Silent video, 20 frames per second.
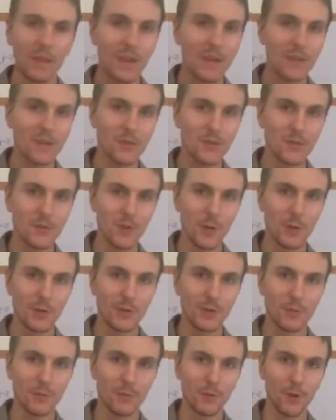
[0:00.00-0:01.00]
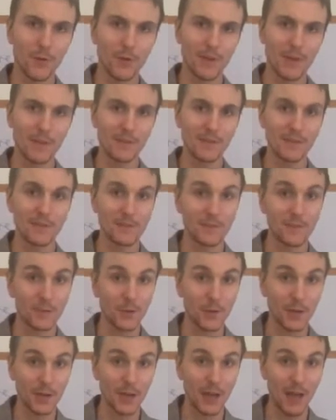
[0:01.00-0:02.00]
As you know with your pronouns, if you've
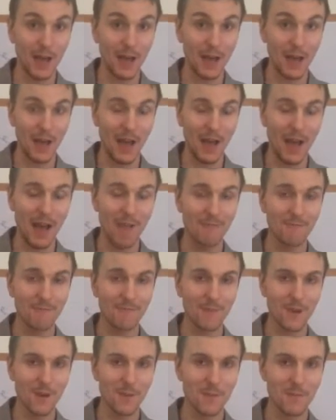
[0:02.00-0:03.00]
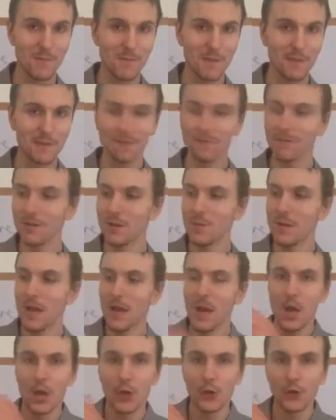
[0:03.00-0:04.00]
got a have verb, a middle verb,
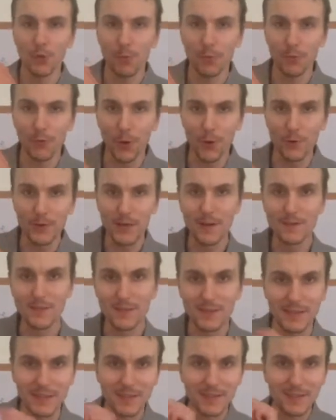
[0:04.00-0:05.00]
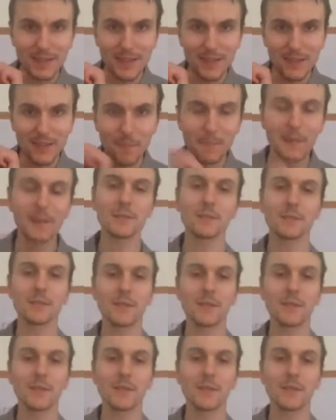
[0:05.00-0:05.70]
your pronoun sits in the middle.